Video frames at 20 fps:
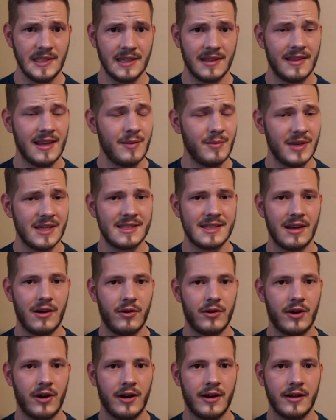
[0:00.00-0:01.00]
they miss
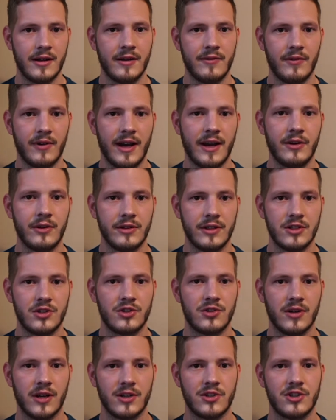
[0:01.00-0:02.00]
out on vital
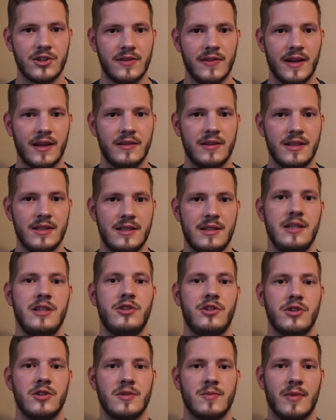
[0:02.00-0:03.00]
instruction that these
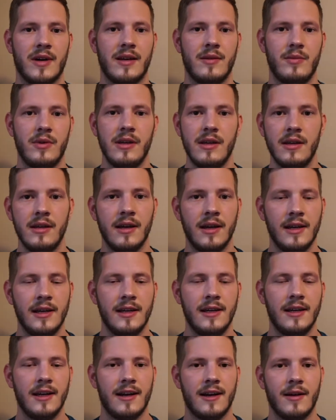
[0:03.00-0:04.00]
teachers might be
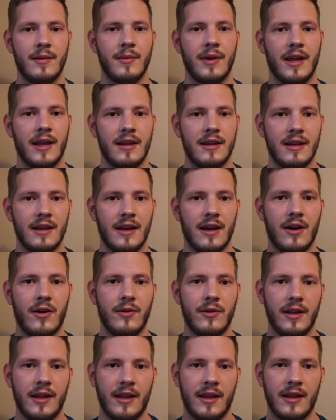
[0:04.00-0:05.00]
handing
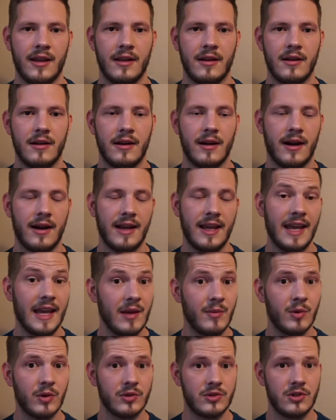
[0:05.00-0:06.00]
out, and not
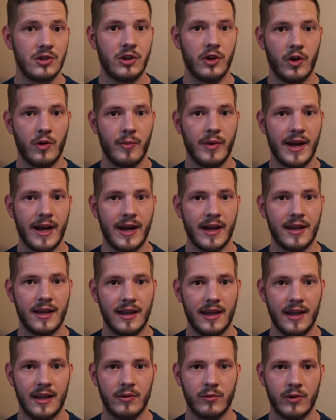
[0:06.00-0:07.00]
able to go
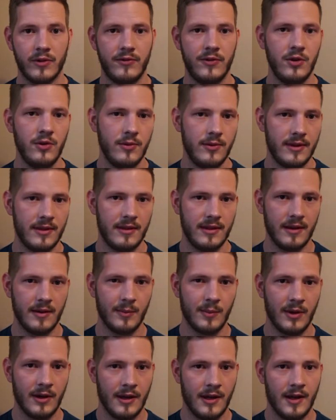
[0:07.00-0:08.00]
back and review with
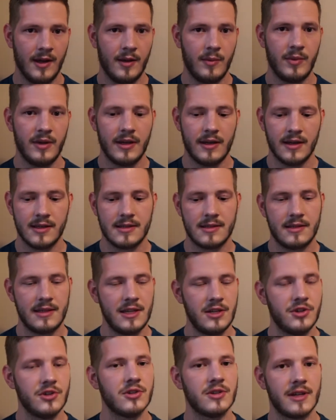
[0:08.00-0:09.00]
them because
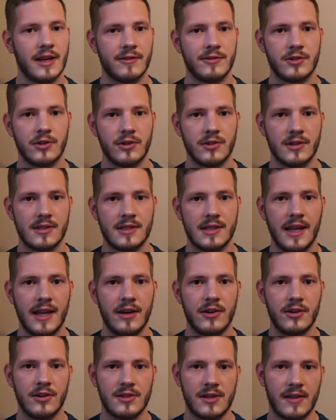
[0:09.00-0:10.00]
teachers have certain
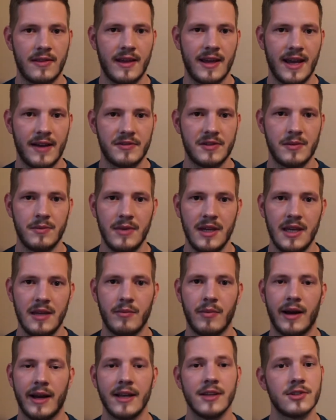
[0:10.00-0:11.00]
standards that they have to
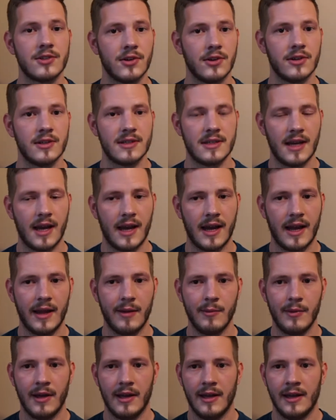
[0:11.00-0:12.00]
meet by a certain time.